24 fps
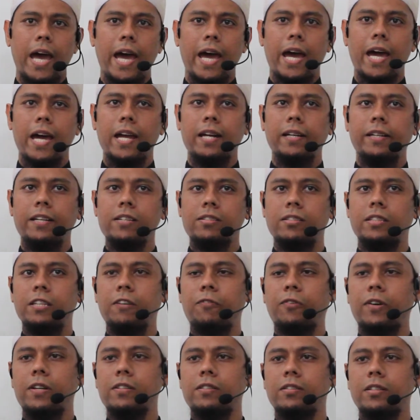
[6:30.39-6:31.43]
And these
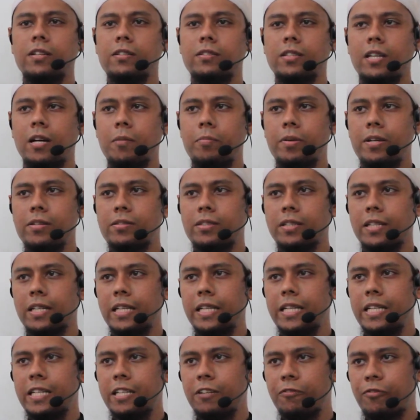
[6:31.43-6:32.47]
differences are
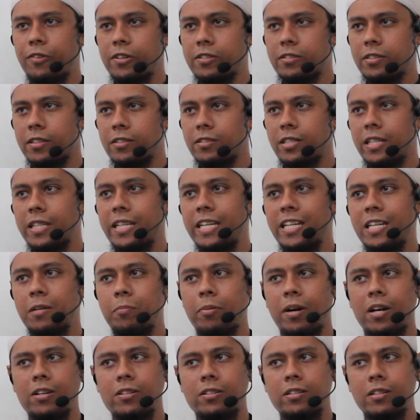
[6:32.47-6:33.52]
basically differences in the
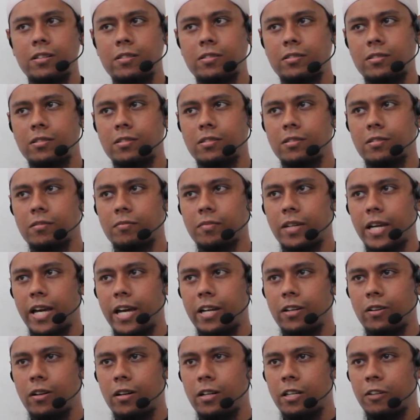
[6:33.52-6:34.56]
branches
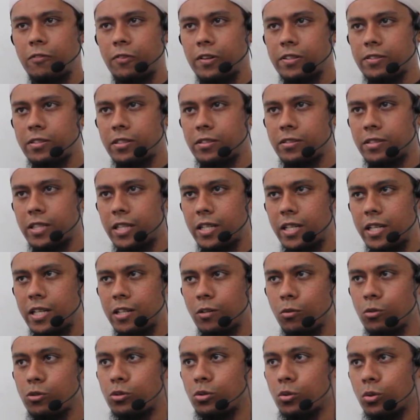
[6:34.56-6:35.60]
and not differences in the
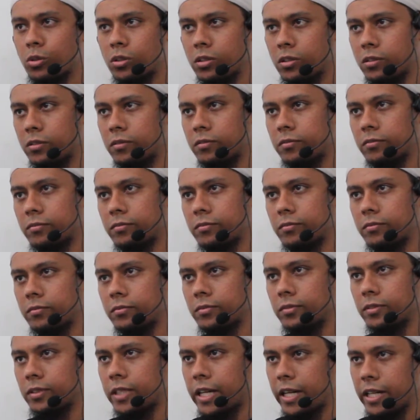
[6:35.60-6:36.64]
usul.
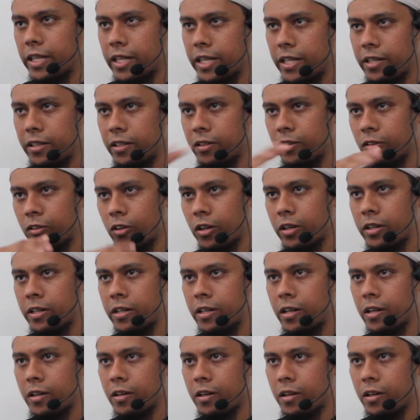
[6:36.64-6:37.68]
Not
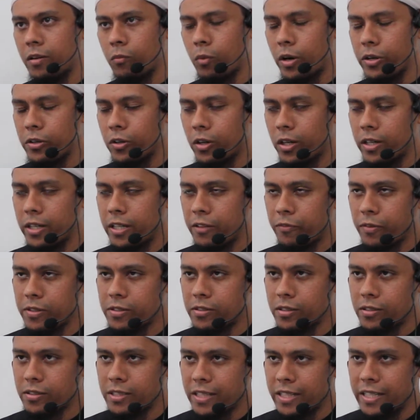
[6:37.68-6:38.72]
what you call it
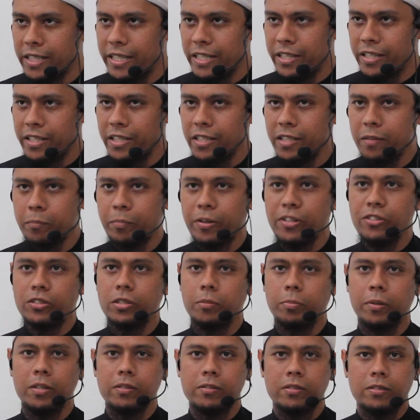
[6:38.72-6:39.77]
differences in the
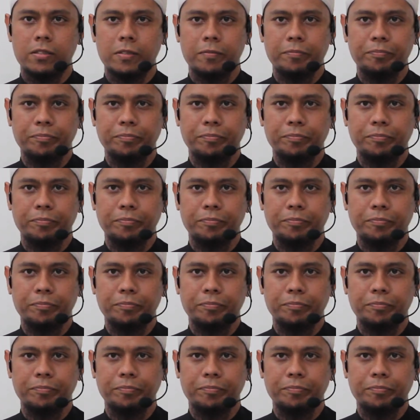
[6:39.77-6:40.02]
principles.